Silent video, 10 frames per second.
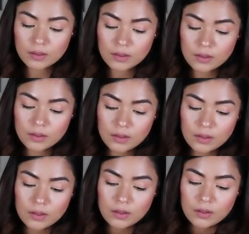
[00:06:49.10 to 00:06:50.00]

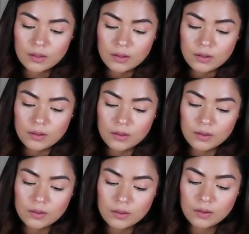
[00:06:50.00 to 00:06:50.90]

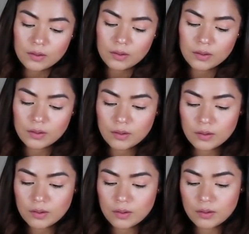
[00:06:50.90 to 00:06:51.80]

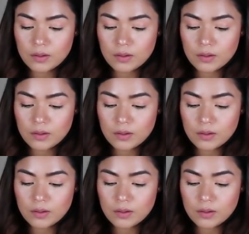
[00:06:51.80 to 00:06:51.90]
(silence)